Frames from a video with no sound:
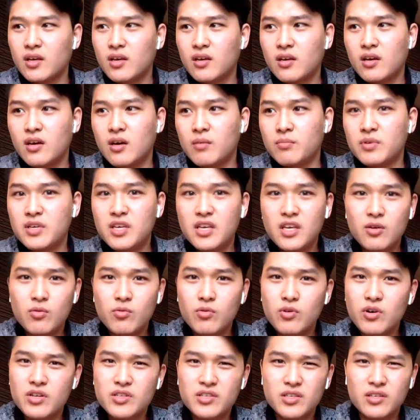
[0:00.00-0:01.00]

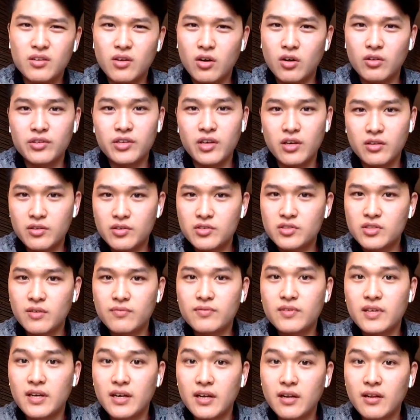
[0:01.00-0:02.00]
keywords, and all the other
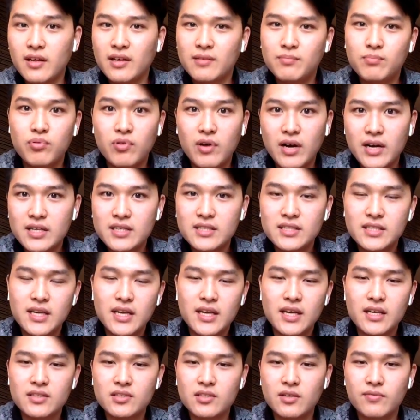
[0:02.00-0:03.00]
stuff that, like
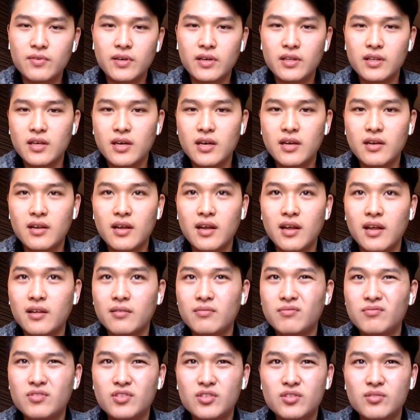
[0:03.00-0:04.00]
pricing and stuff like that,
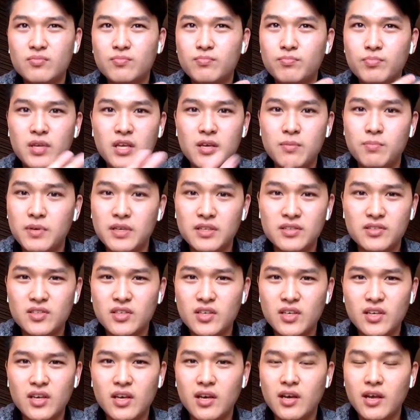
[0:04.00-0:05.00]
and
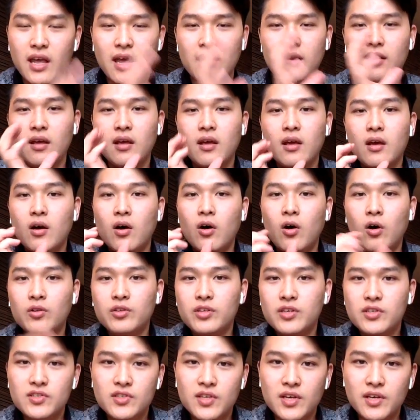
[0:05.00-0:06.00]
PPC, again, all
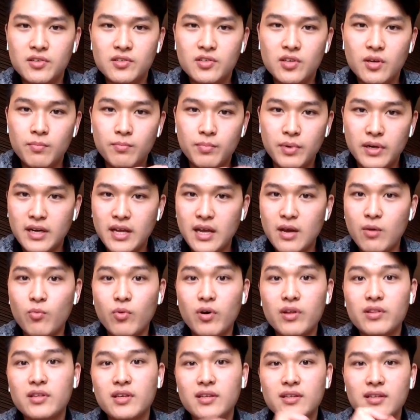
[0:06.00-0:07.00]
these things. But again,
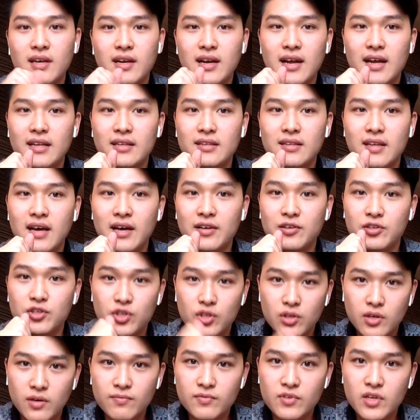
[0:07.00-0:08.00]
one thing that I
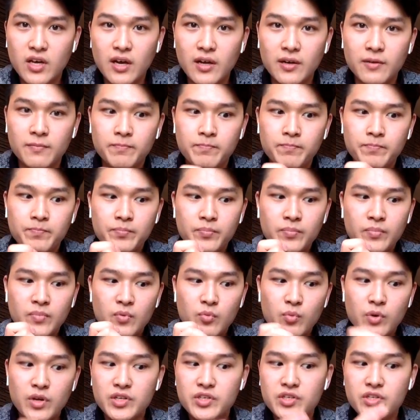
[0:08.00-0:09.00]
should have done,
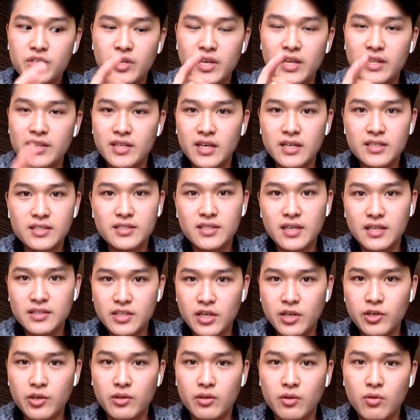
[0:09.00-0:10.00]
which it does not
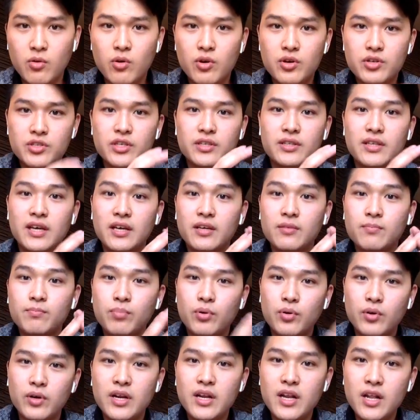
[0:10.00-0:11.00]
tell you in the course, that
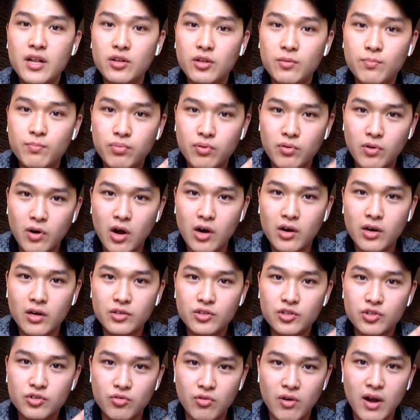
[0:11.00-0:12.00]
put it in the
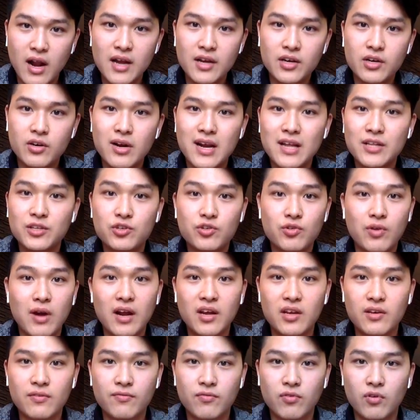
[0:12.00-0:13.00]
product tracker and
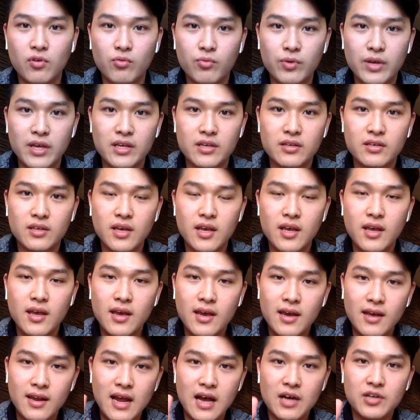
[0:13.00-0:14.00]
track it for a week
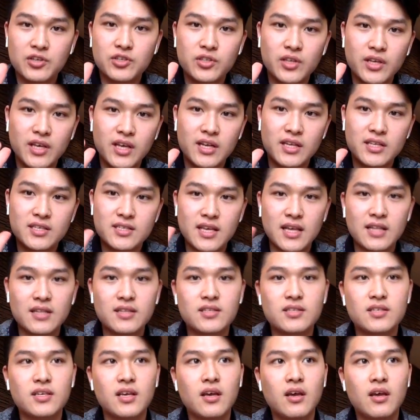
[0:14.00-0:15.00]
and actually get a sense